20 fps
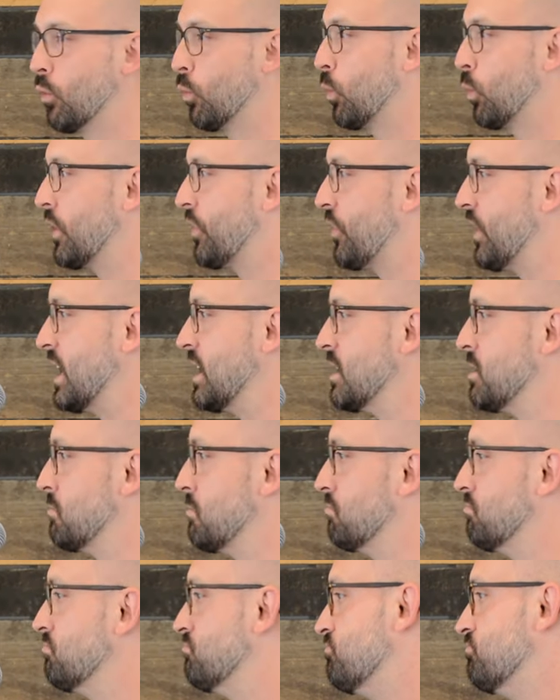
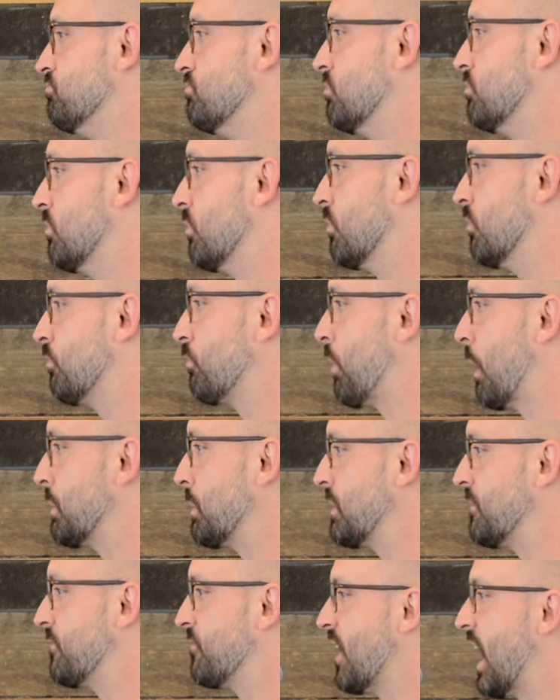within
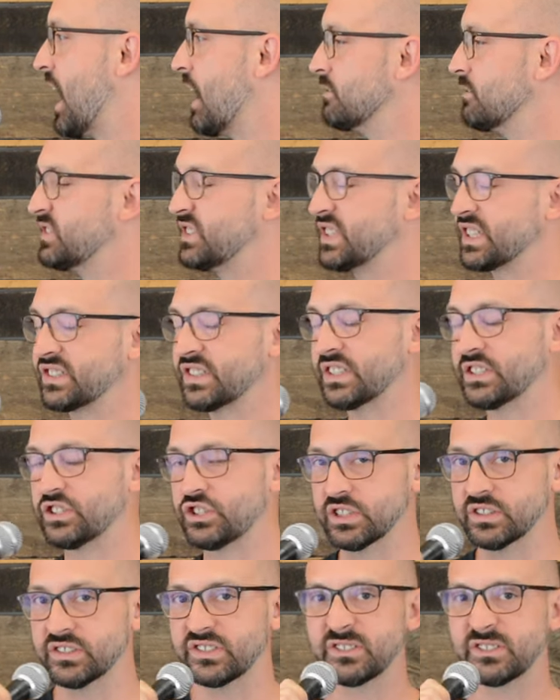probably five, six
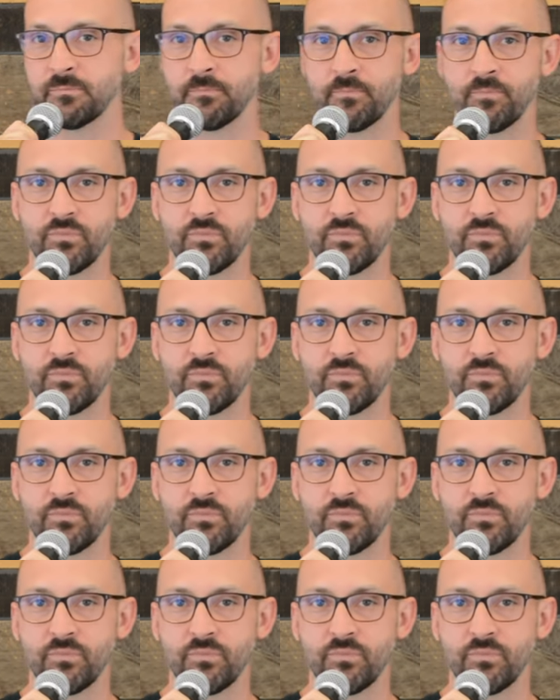inches.